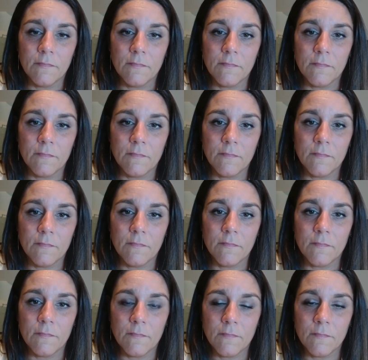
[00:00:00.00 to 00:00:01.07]

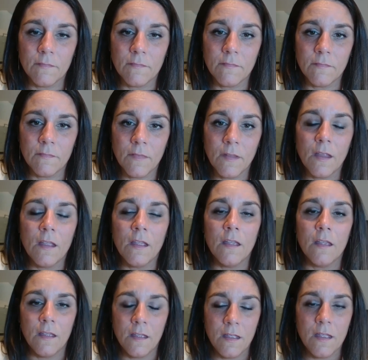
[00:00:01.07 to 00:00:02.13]

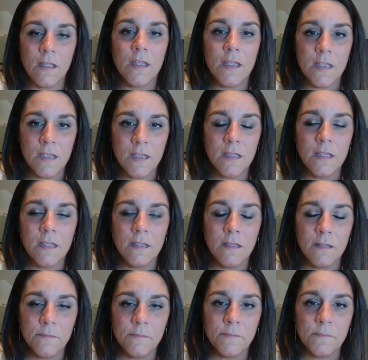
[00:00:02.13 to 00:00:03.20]

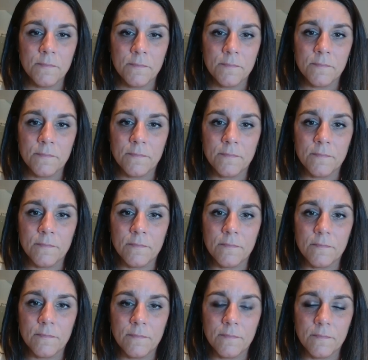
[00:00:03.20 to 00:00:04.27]

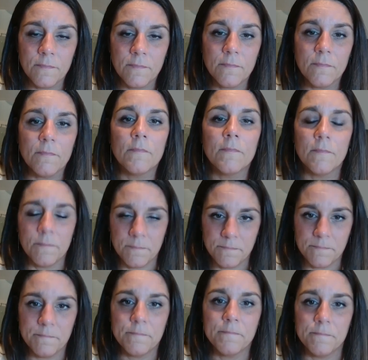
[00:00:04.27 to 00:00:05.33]

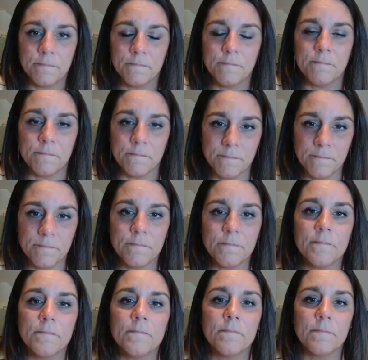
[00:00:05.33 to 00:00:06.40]

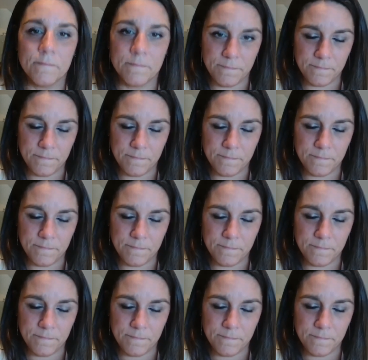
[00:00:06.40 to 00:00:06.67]
No words are spoken by the person on screen.